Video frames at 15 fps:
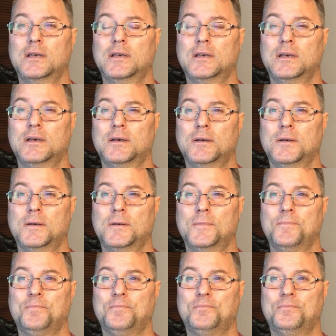Think about this
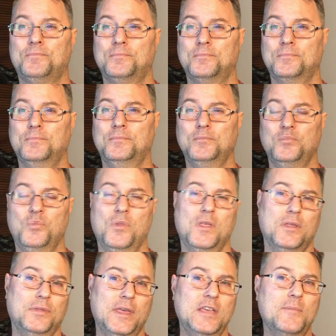question.
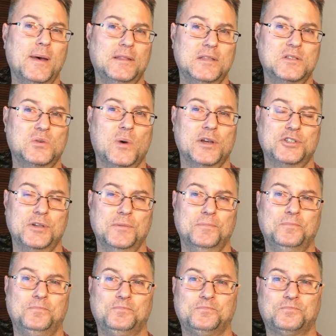Excuse me.
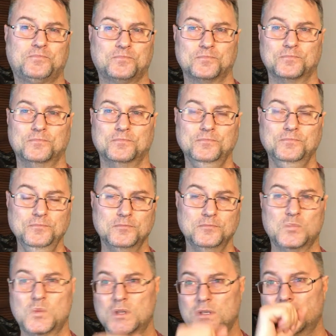
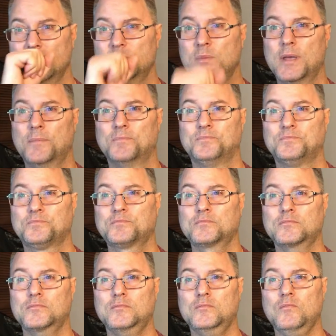What are
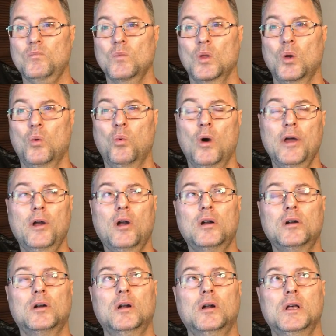some of the emotional
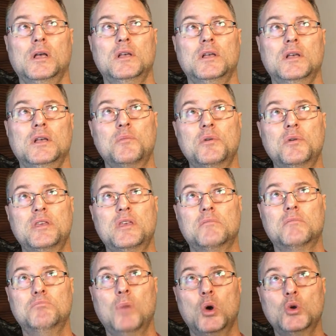responses
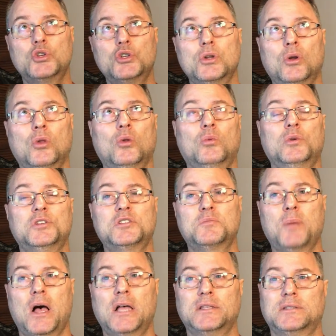
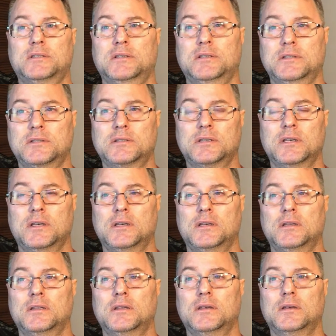that
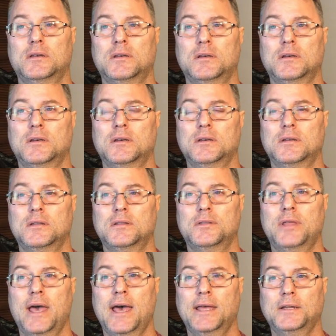you
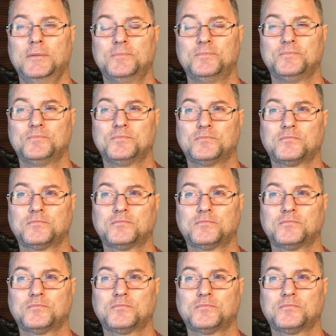might struggle with?